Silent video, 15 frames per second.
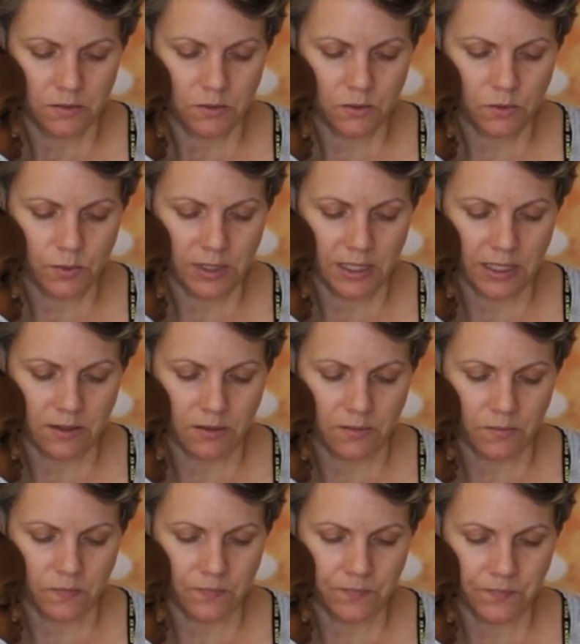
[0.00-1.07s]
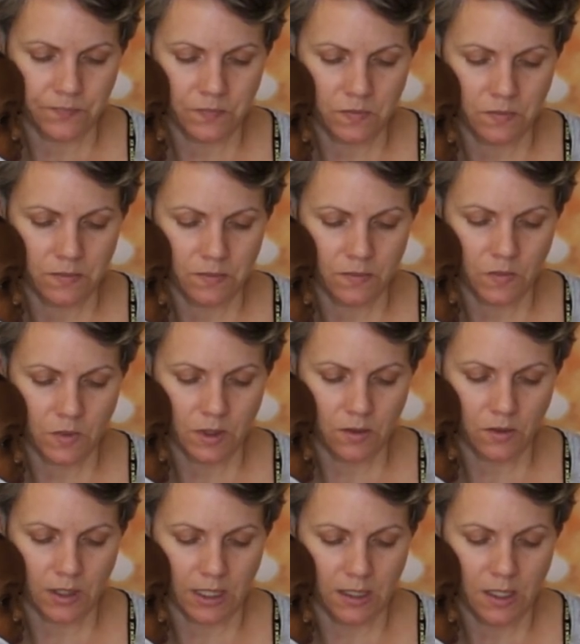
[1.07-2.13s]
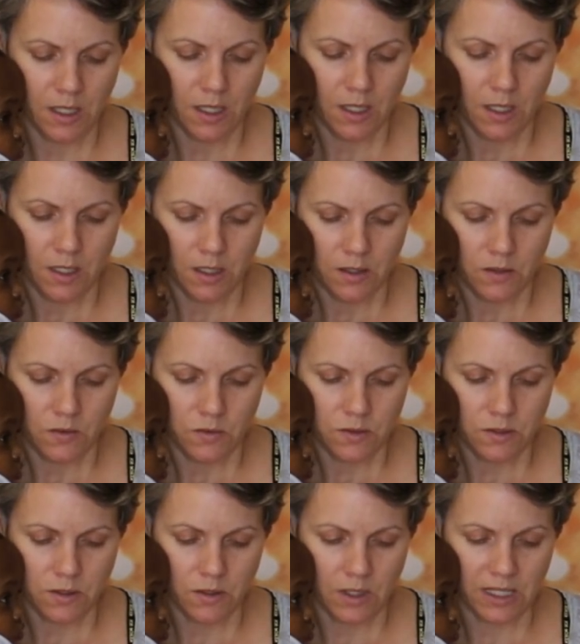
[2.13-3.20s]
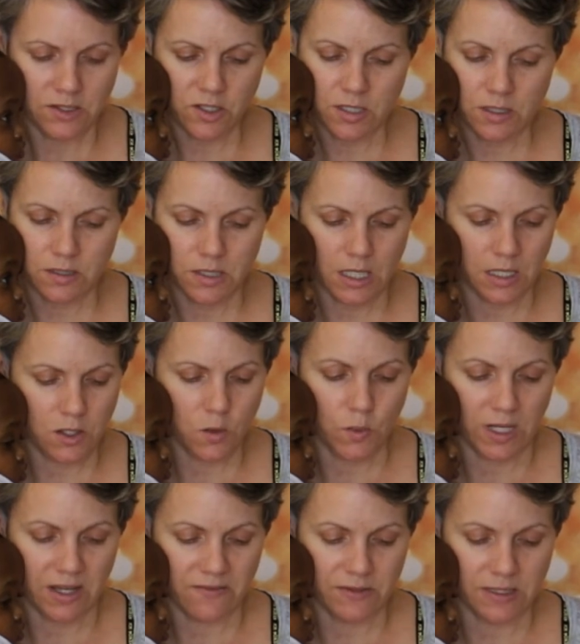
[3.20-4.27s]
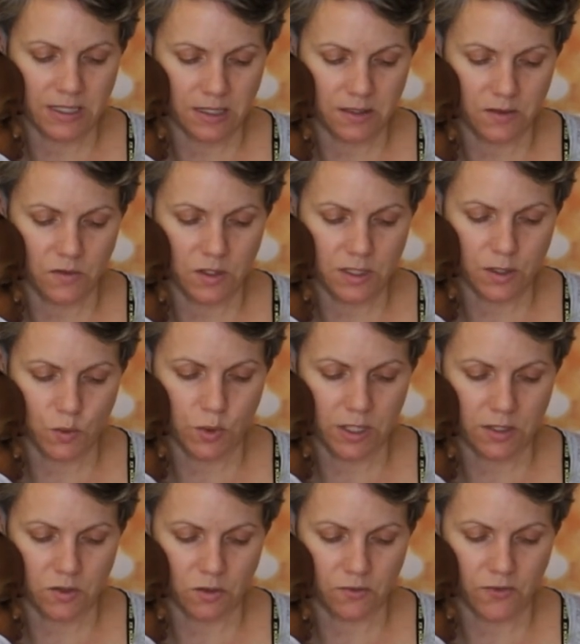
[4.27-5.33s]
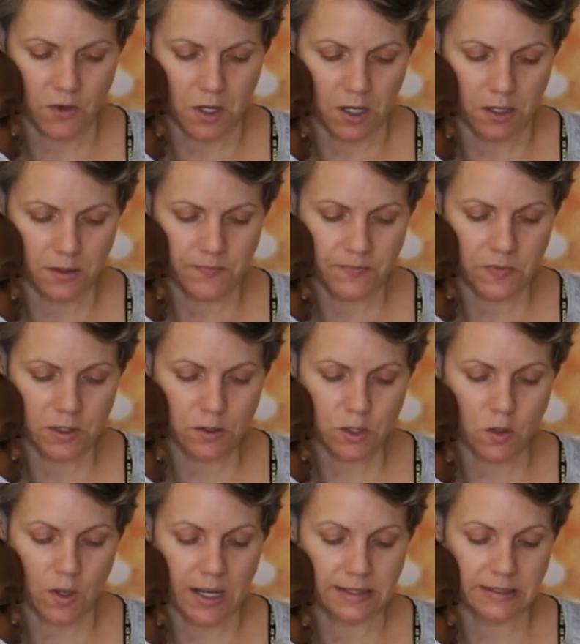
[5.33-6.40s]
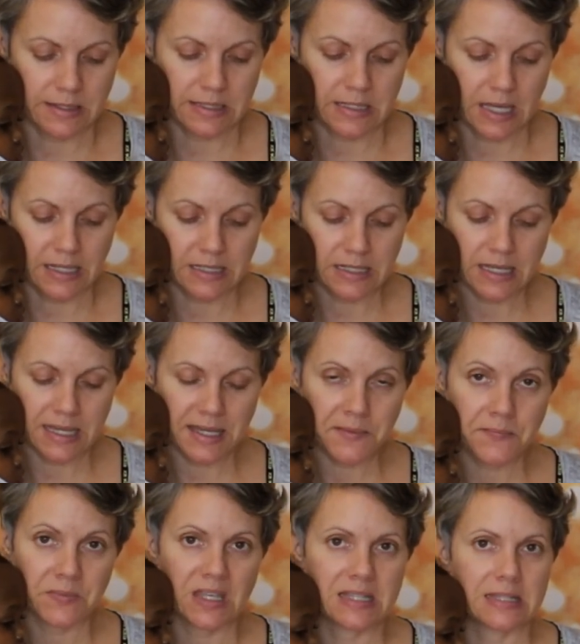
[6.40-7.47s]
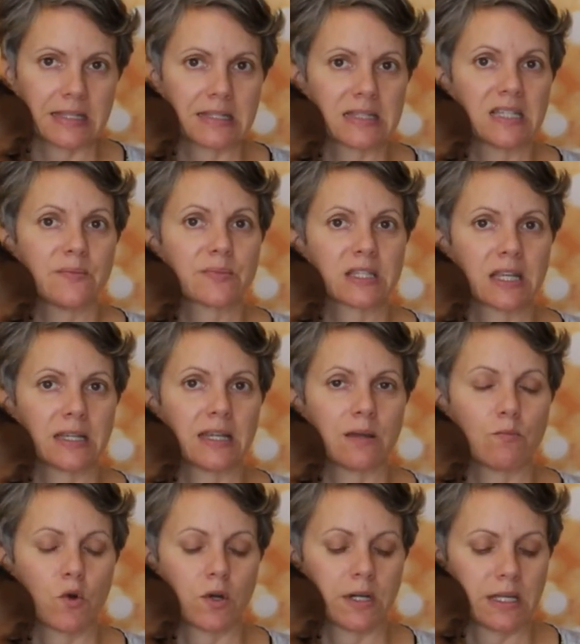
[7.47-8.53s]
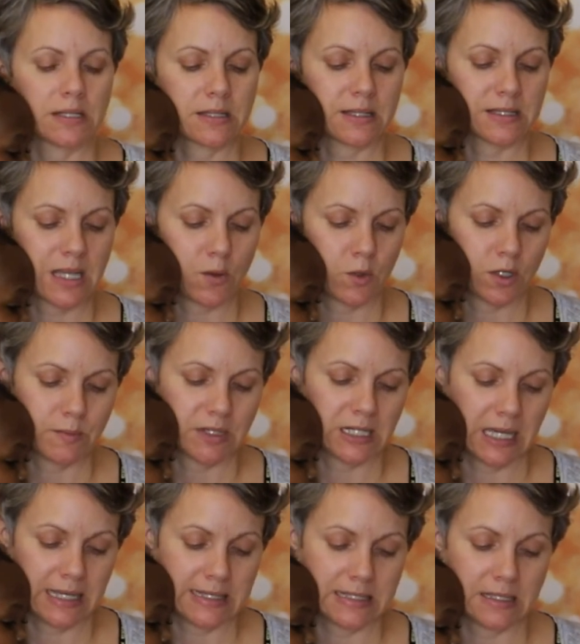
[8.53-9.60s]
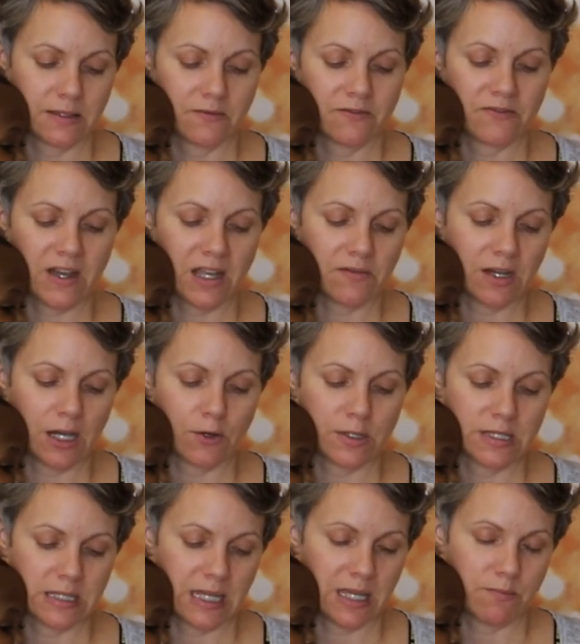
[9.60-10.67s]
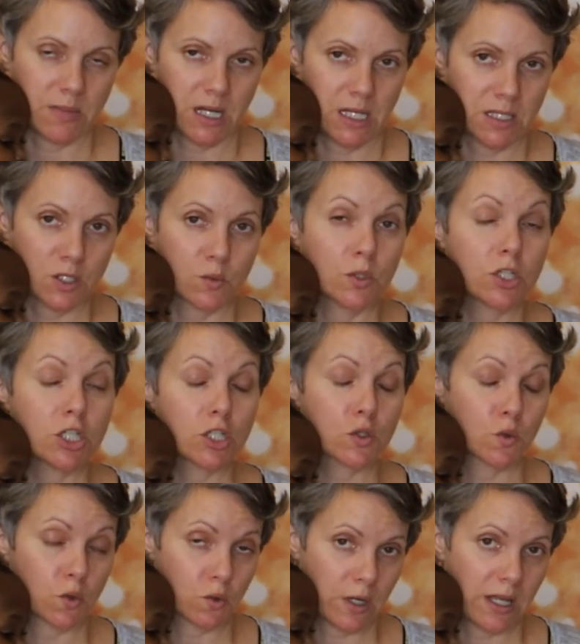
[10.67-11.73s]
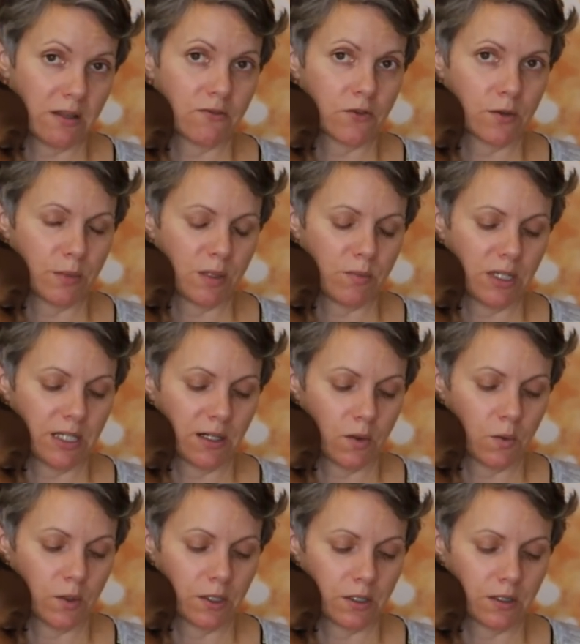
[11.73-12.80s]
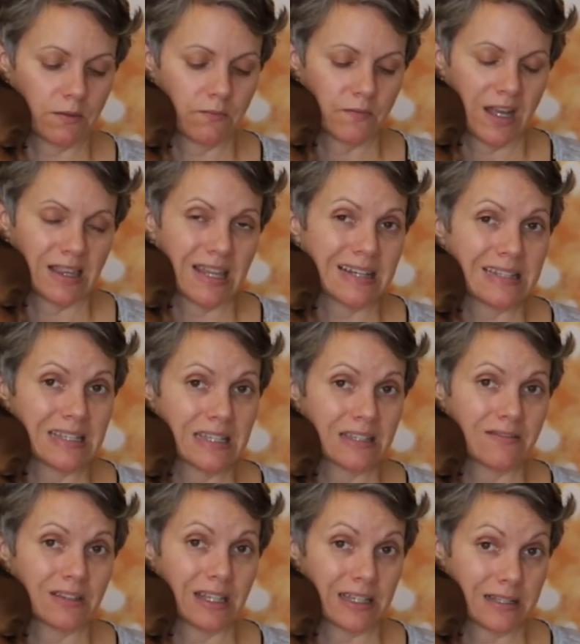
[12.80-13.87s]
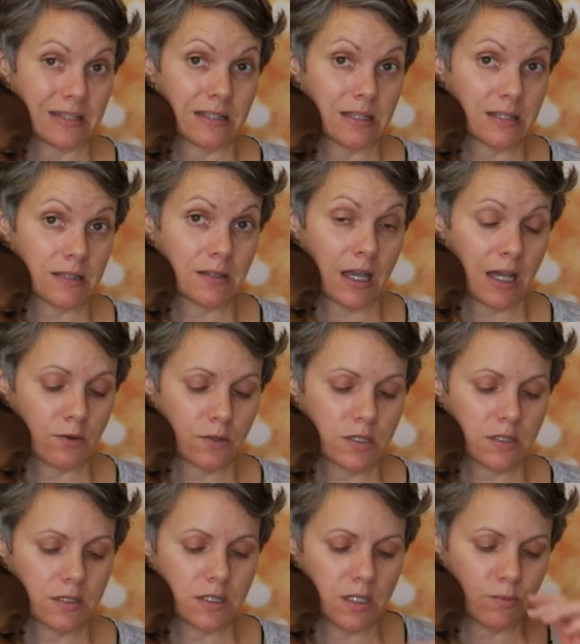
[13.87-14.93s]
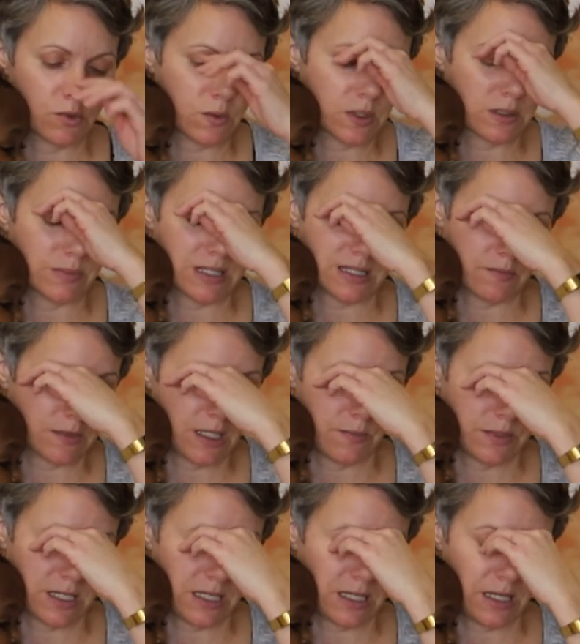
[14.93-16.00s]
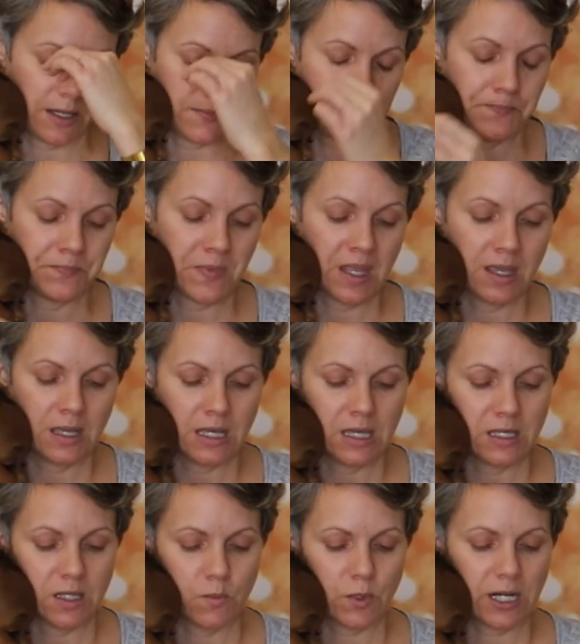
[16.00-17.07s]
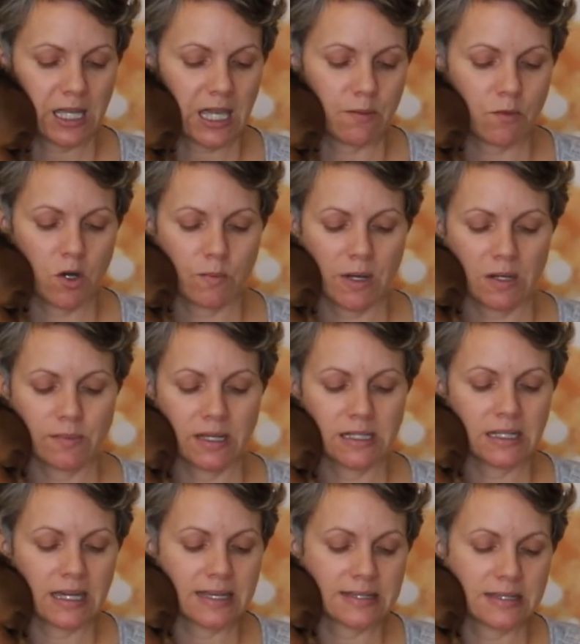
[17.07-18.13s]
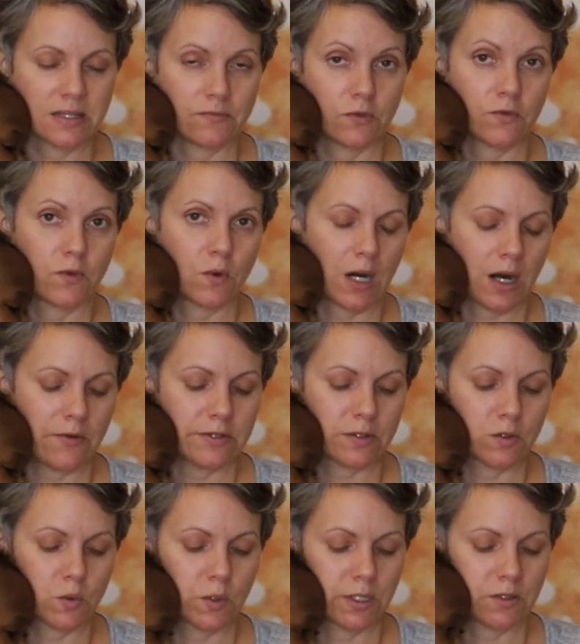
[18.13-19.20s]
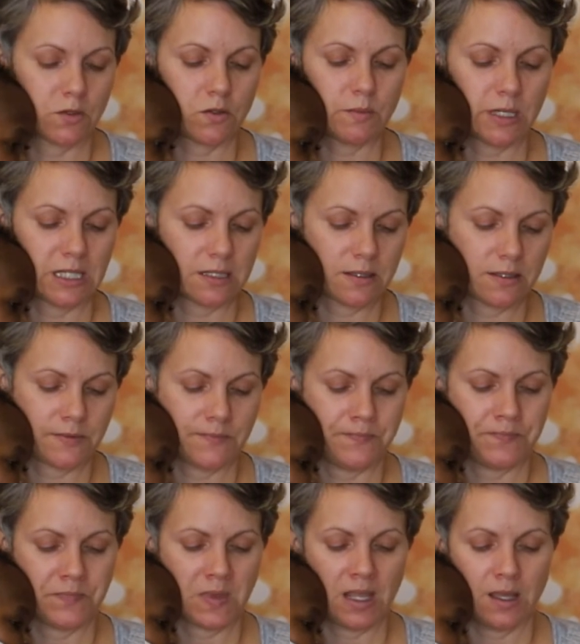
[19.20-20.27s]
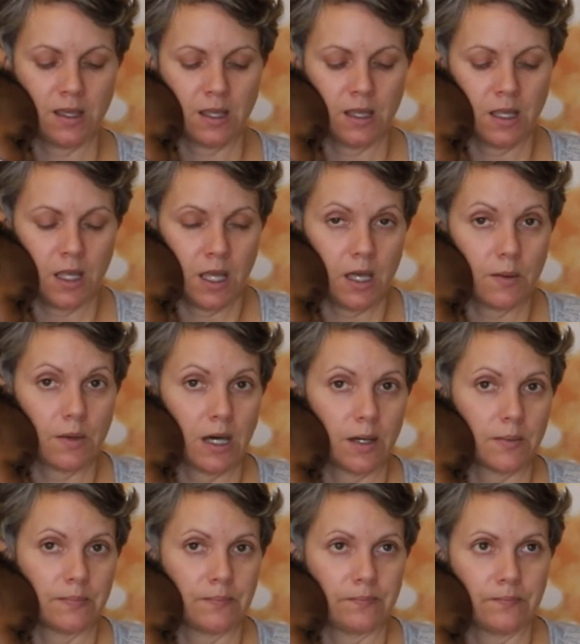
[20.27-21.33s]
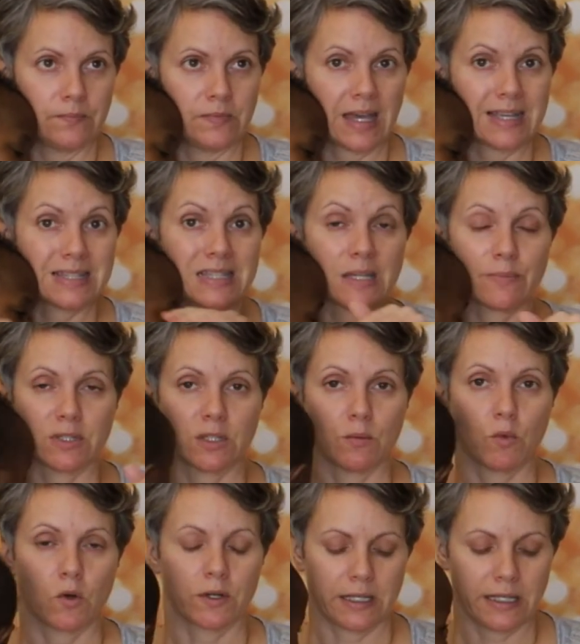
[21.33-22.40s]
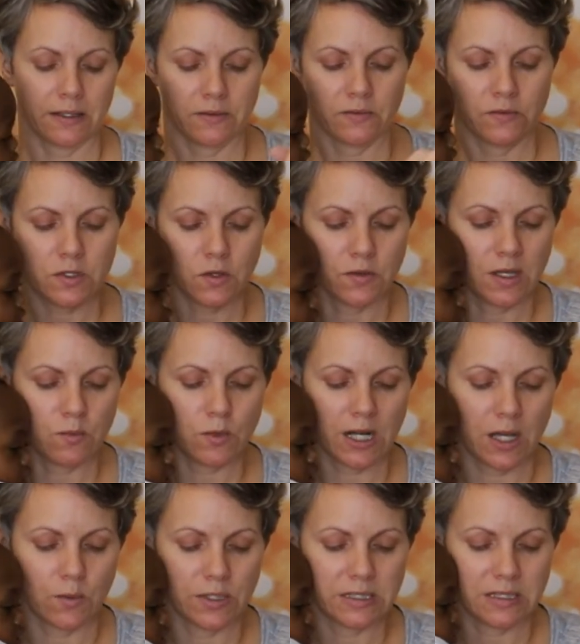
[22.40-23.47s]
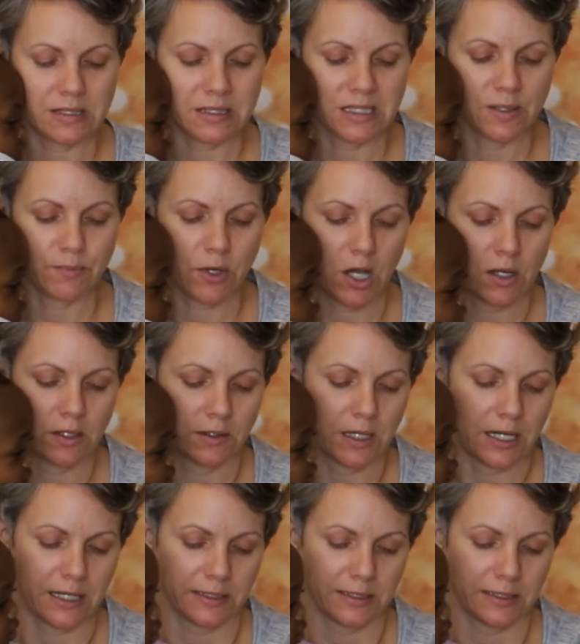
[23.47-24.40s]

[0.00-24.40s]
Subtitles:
Ooh, wait, I don't. Okay. So I'll just tell you what I've done this week so far. So on Sunday, because I sleep Sunday mornings because I work midnights, 5 hours and 8 minutes, which is great for me being at work. I like to get like 6 hours of sleep at work, but sometimes I can't. Then when I came home on Monday, I slept for 4 hours and 22 minutes. I sleep in the morning. So then when I went to sleep on